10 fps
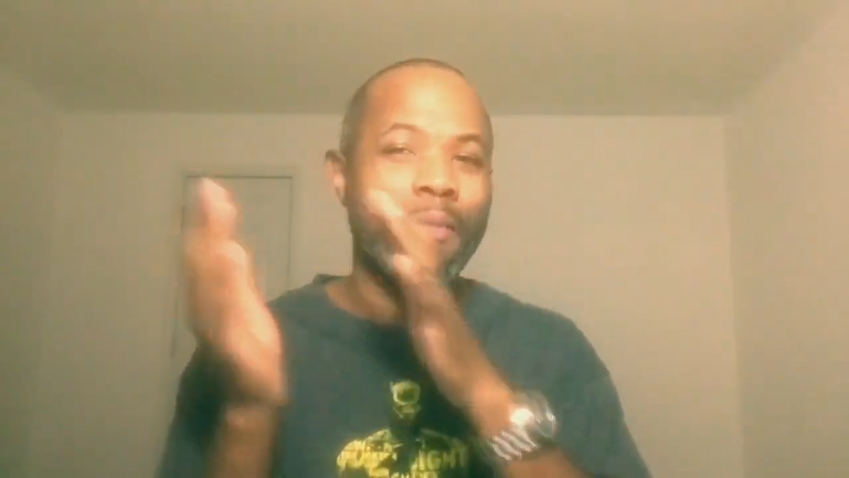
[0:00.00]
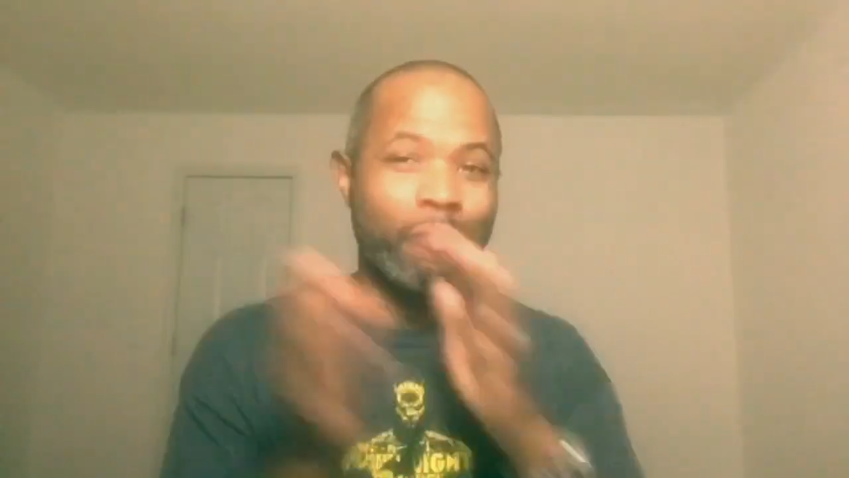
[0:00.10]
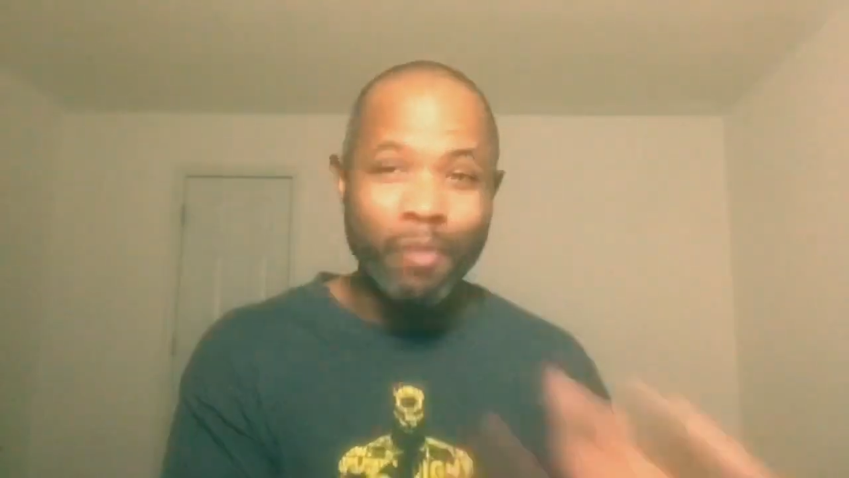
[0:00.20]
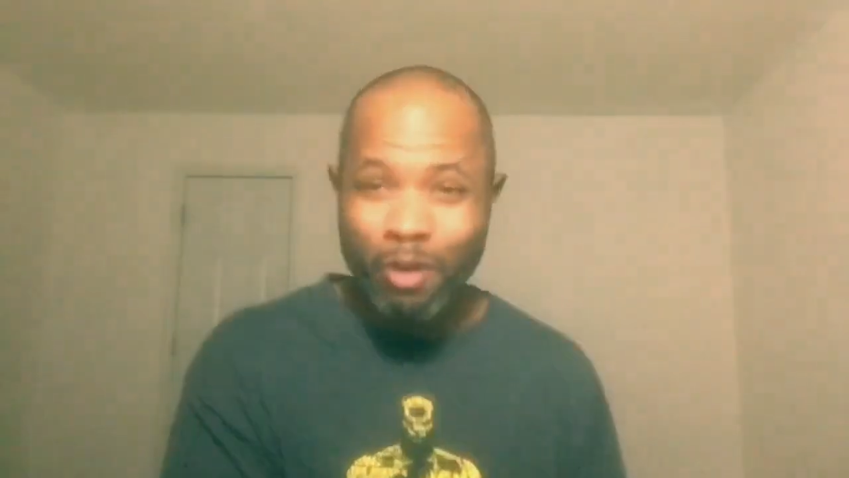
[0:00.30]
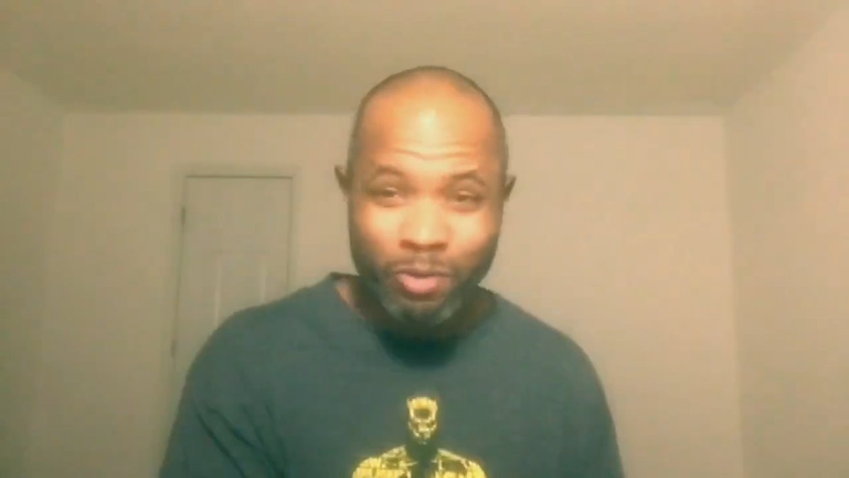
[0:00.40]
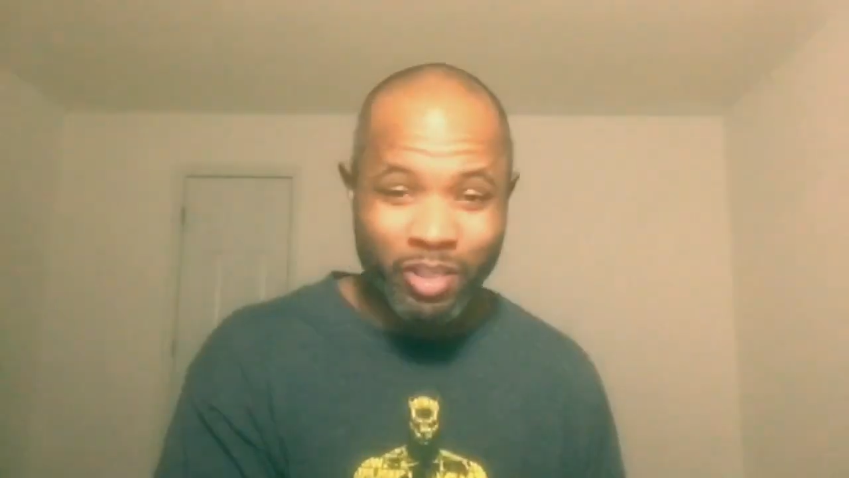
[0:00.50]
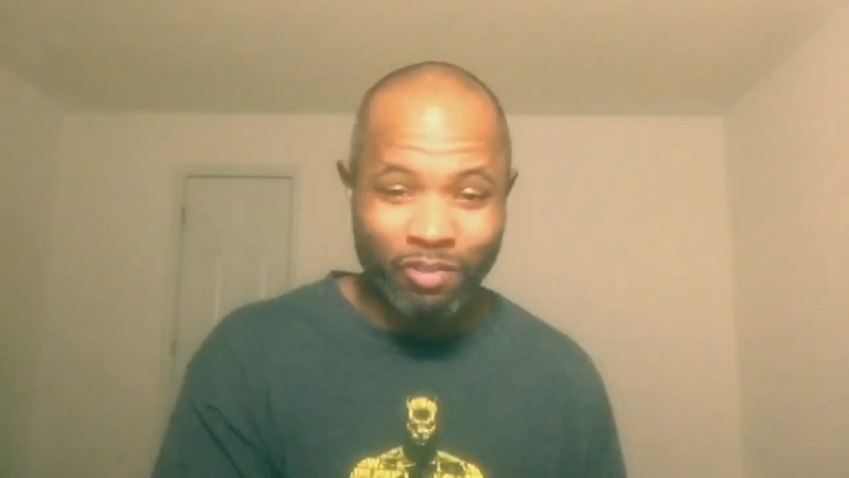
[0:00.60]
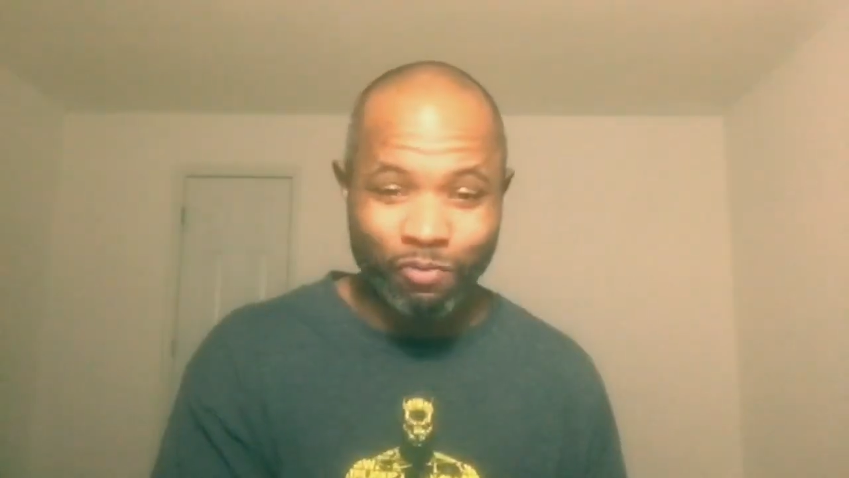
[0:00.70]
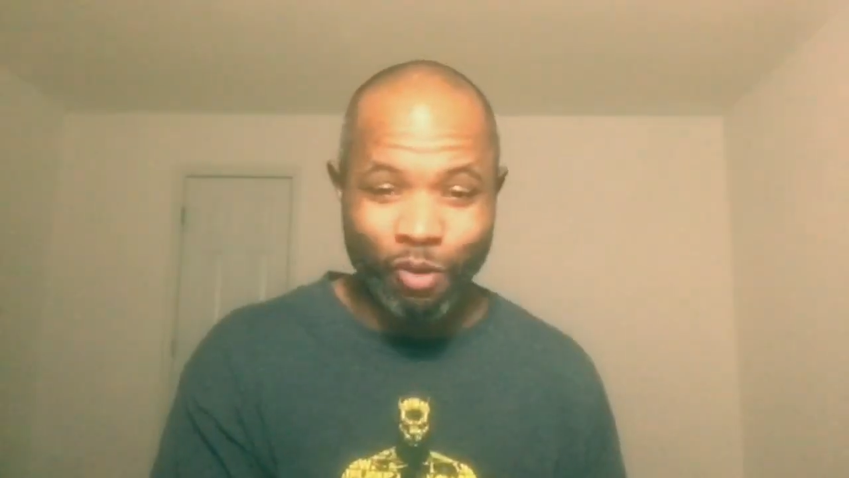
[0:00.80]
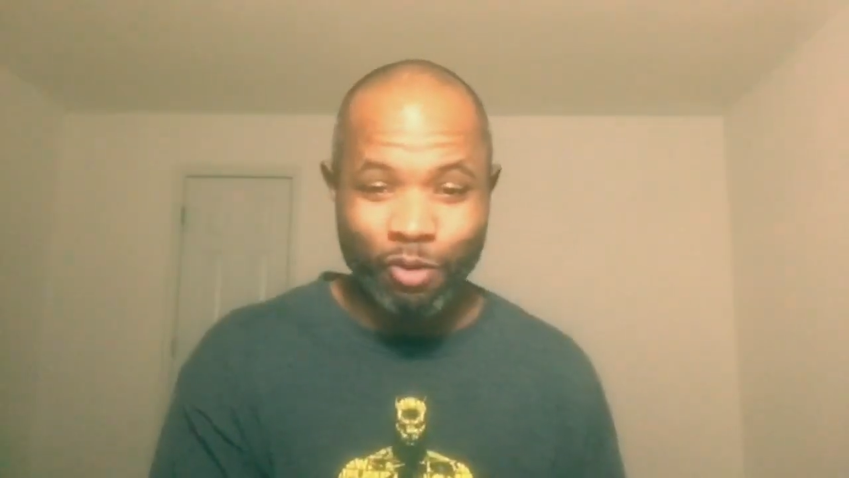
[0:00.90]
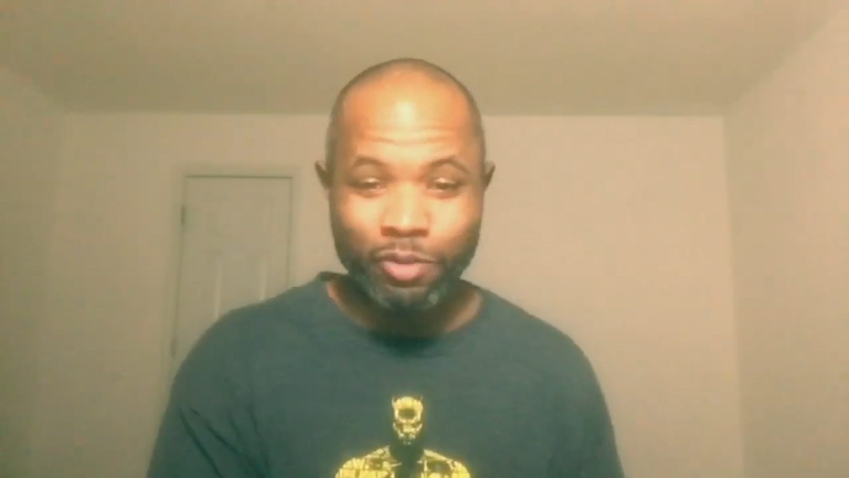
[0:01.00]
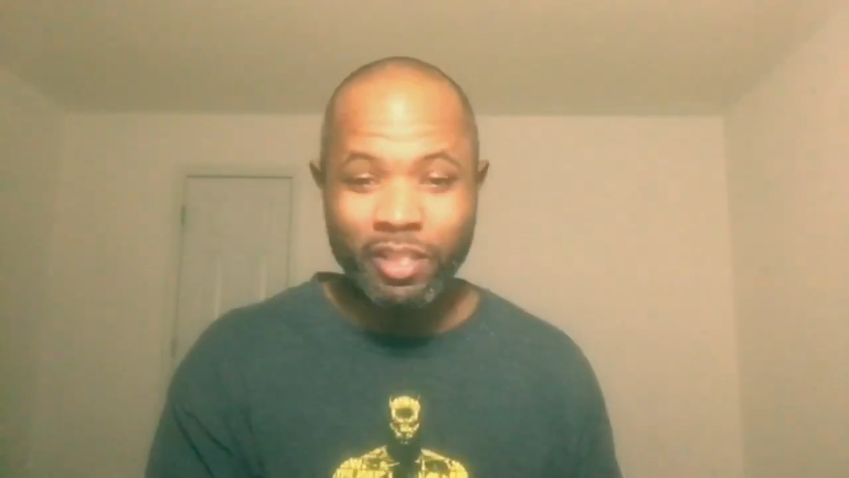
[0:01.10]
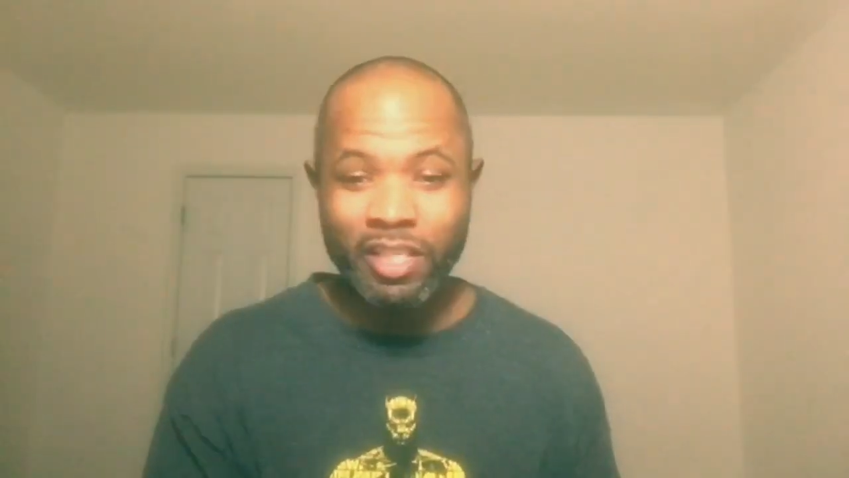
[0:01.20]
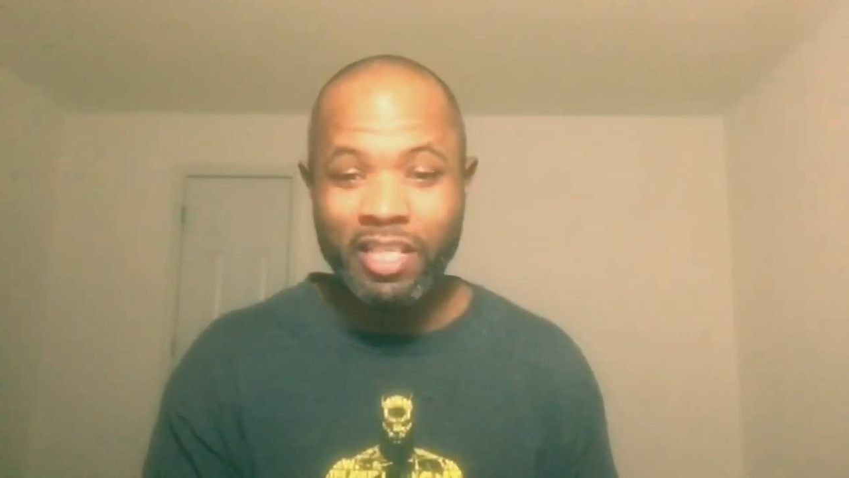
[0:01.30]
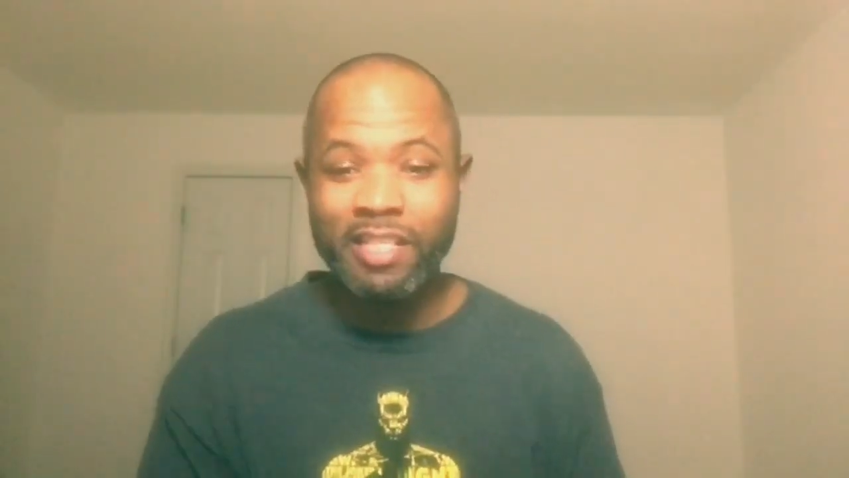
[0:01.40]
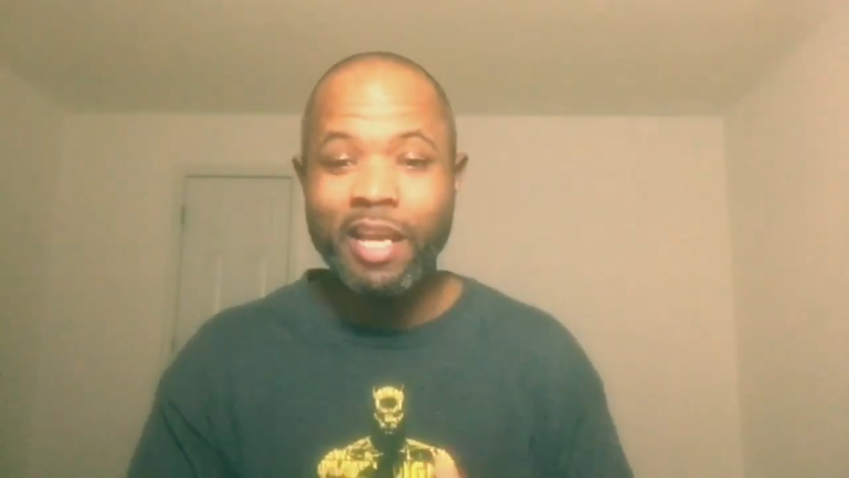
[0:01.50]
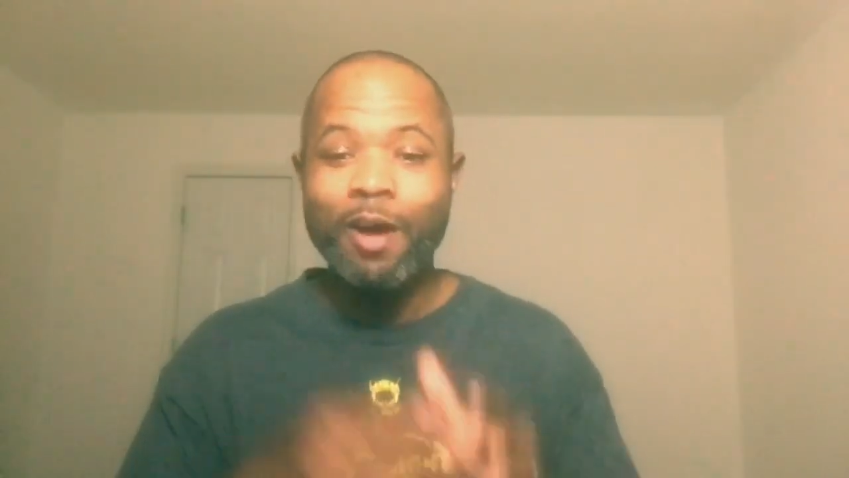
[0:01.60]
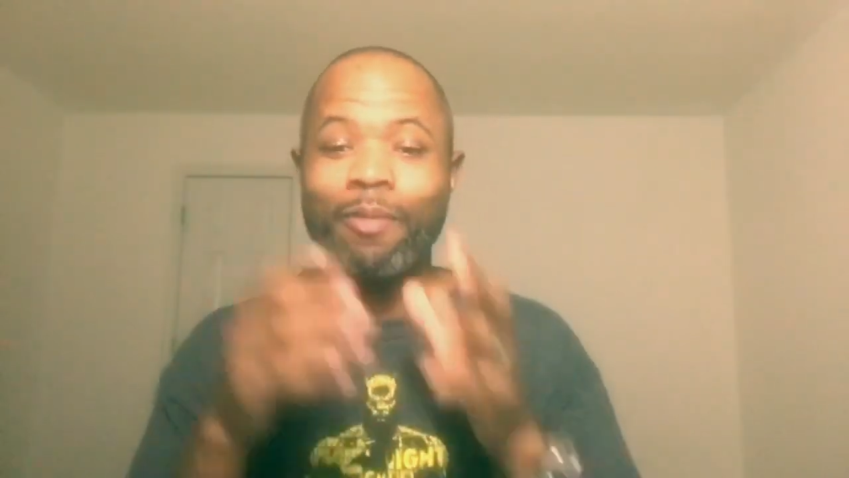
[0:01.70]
music royalties